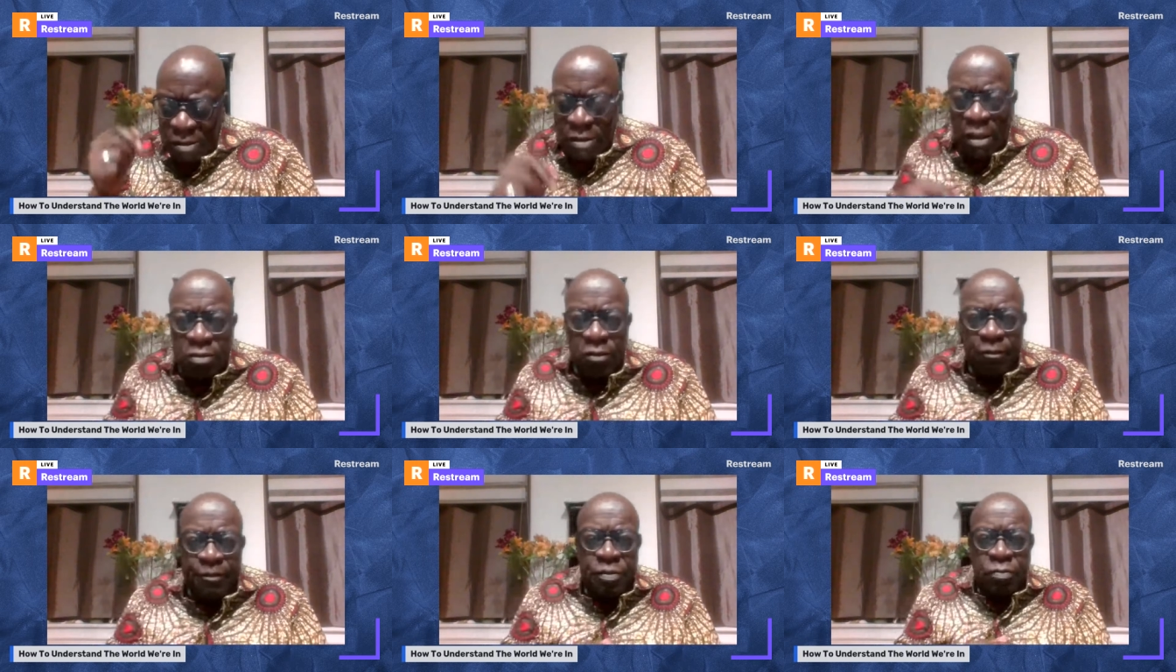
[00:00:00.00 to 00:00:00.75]
Start
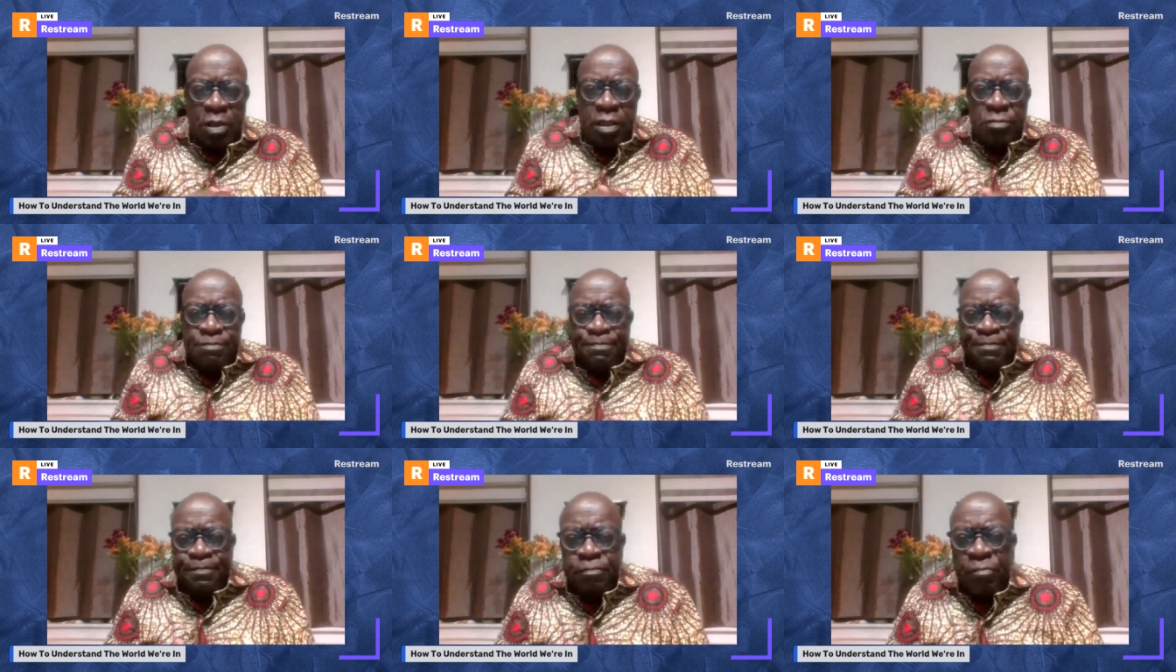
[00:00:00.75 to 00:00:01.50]
off this way.
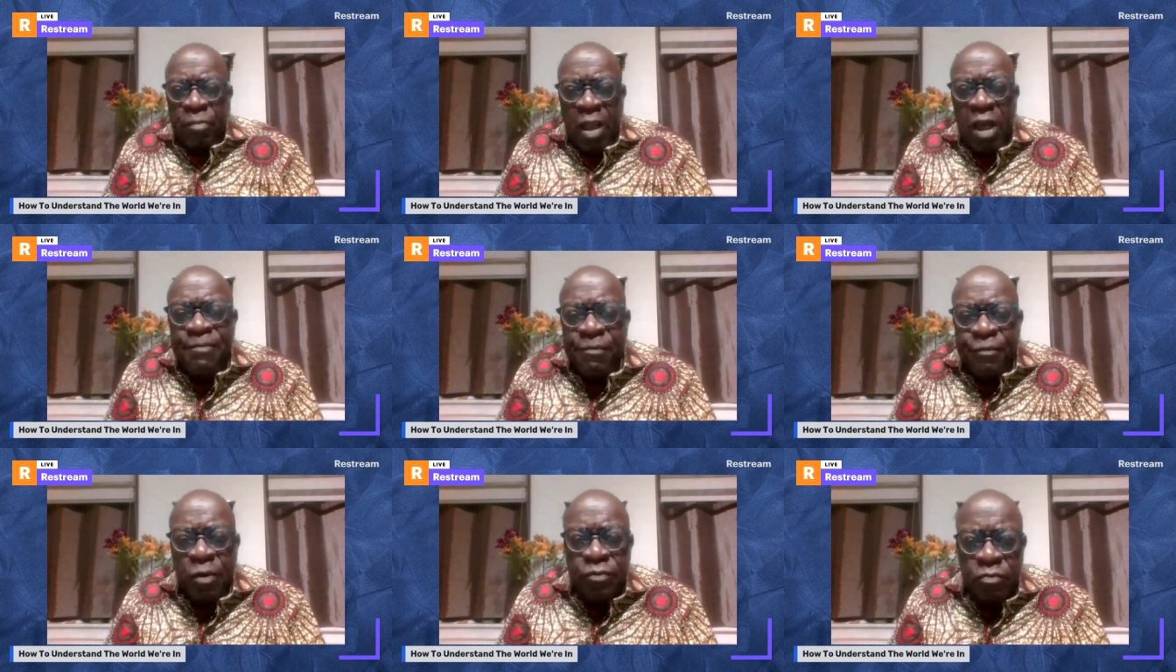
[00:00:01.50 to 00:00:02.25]
If
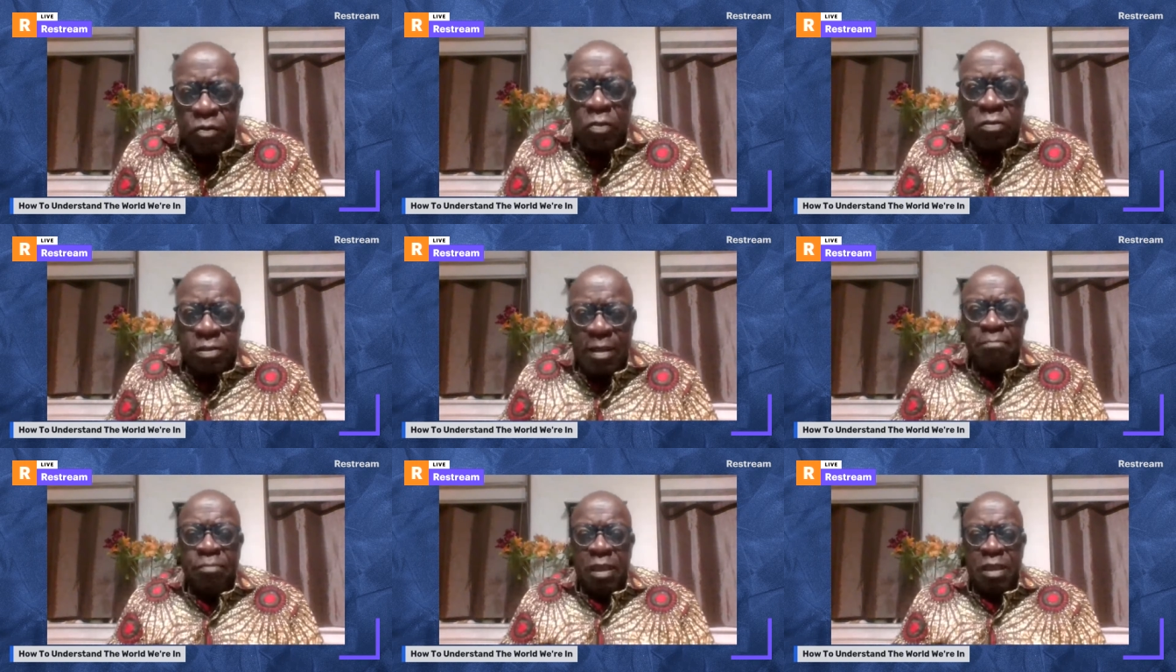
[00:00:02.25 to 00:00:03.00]
you've got the wrong
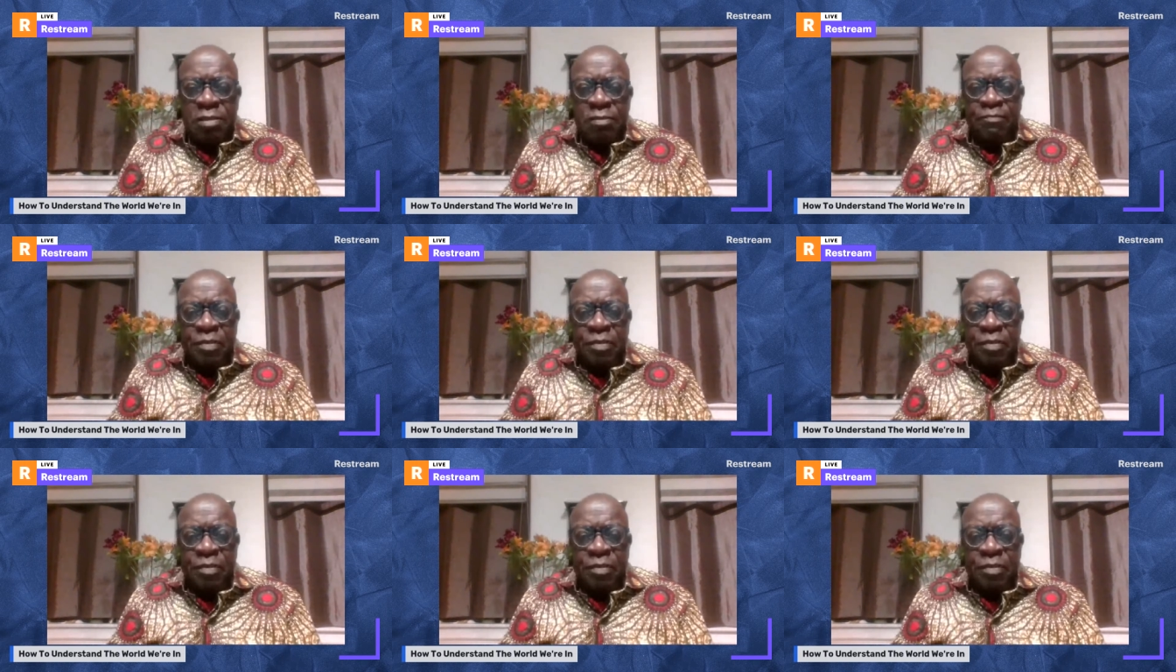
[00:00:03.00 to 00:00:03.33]
template